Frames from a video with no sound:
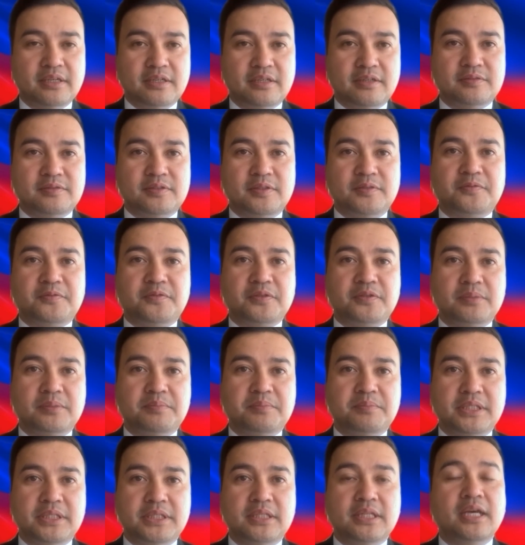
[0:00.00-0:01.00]
of the
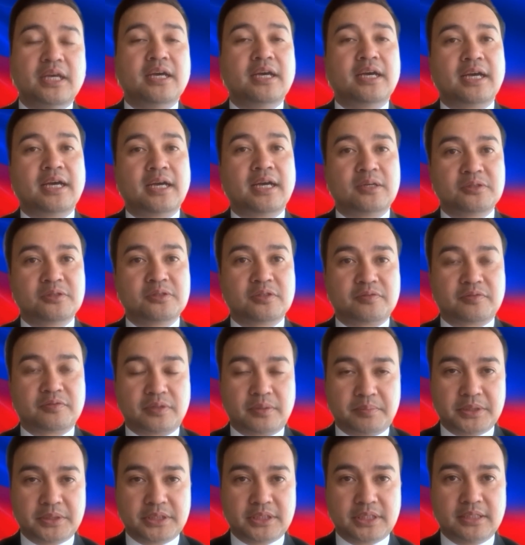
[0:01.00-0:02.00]
Philippine House of
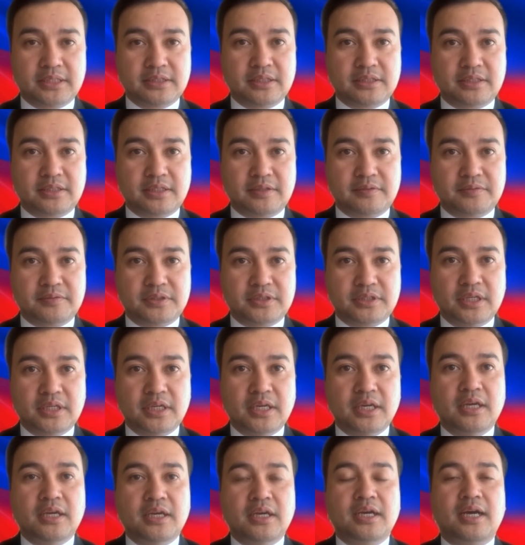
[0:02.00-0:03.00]
Representatives,
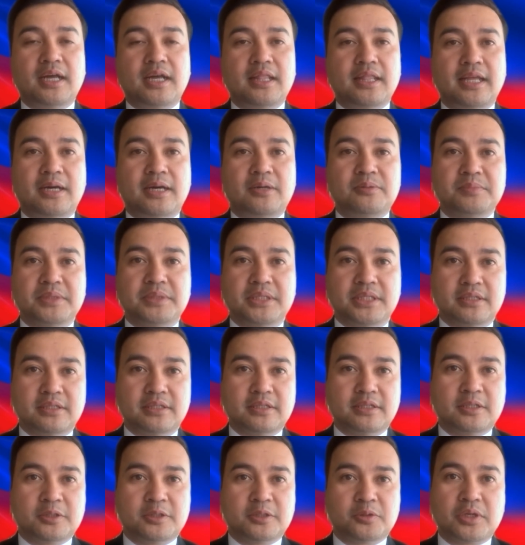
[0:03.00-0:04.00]
allow me
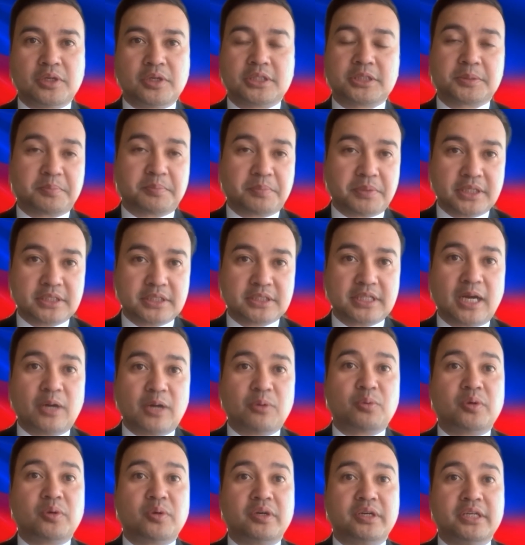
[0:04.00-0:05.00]
to express
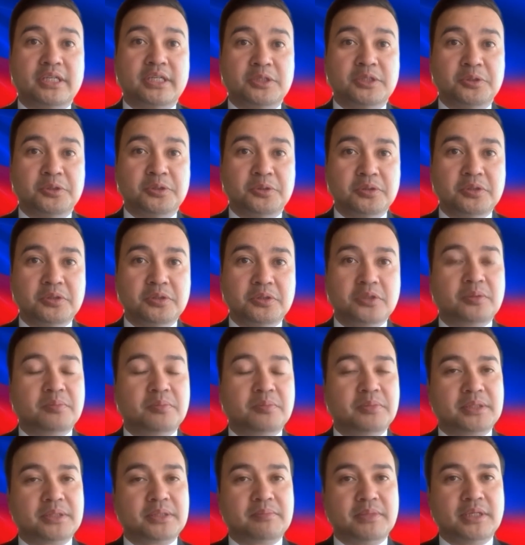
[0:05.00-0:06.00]
our renewed
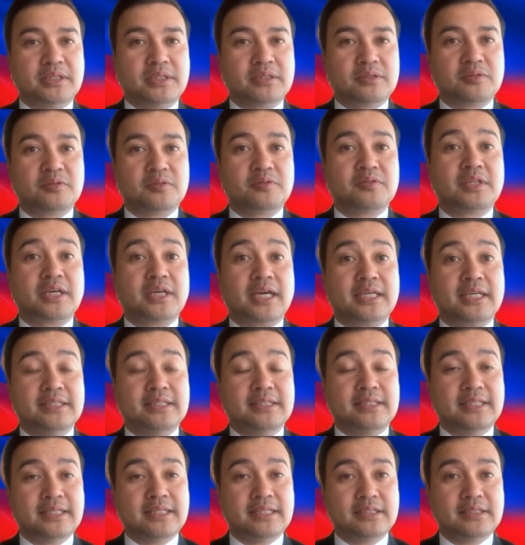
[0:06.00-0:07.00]
commitment to the
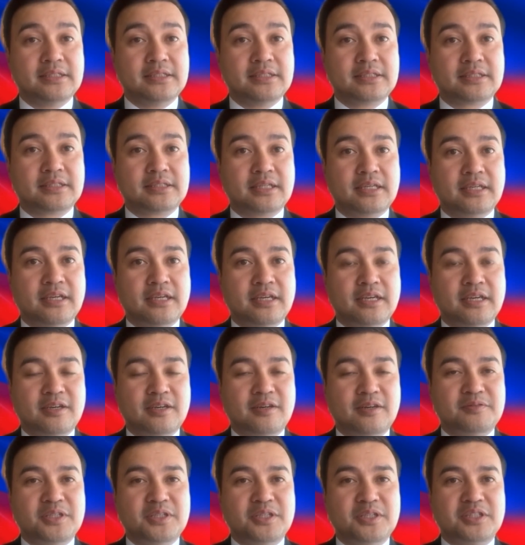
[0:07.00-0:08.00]
ideals
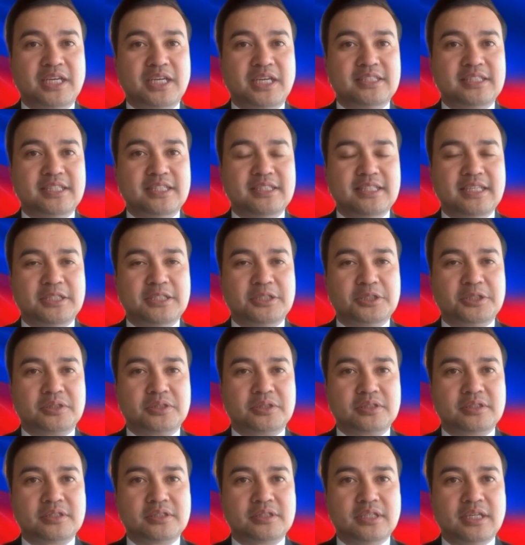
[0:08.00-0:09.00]
of the United
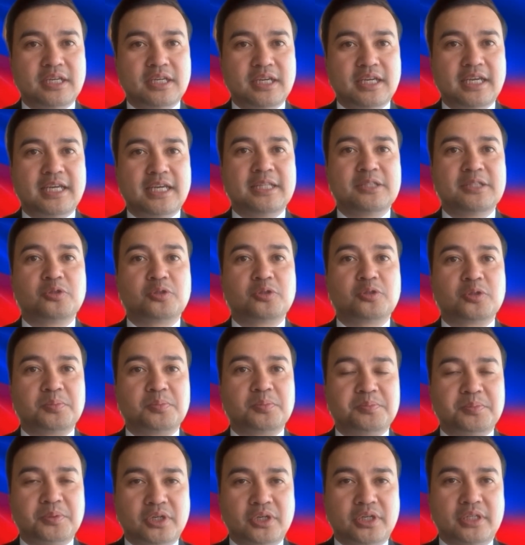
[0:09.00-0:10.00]
Nations and to
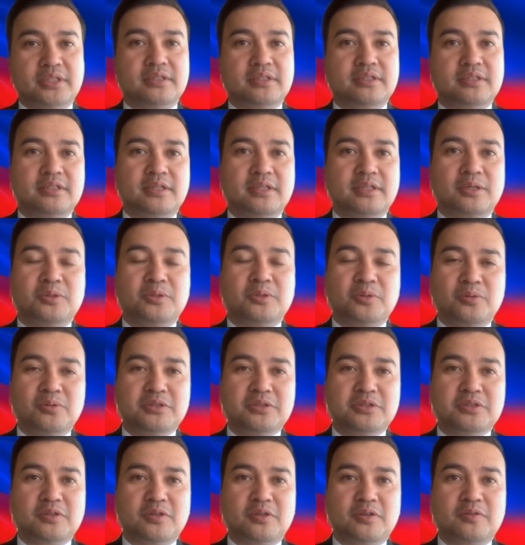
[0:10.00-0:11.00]
support the
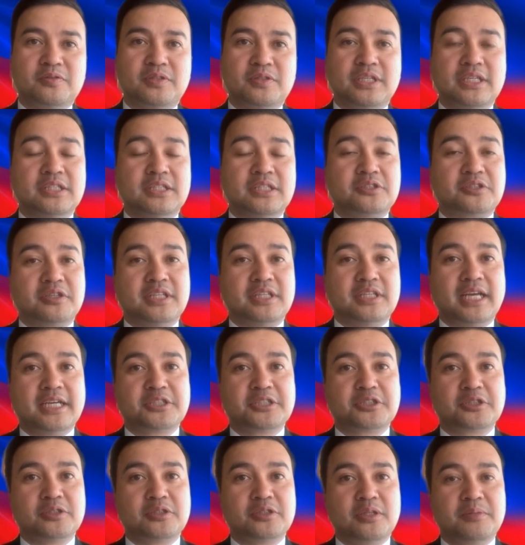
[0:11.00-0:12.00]
goals of the
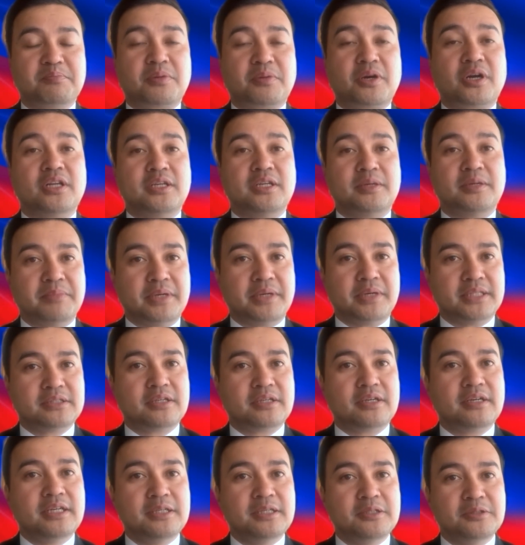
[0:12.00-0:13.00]
International
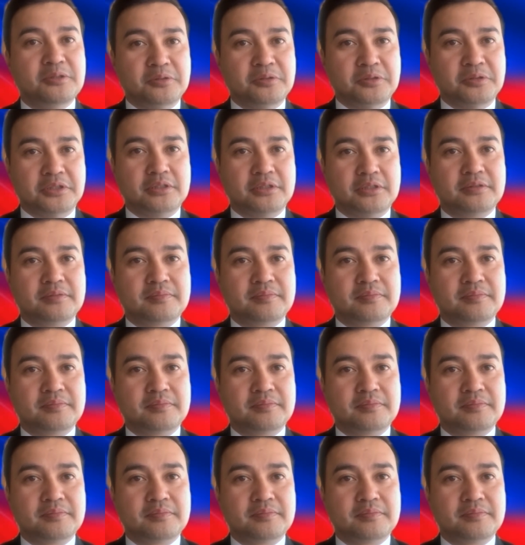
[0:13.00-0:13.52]
Parliamentary Union,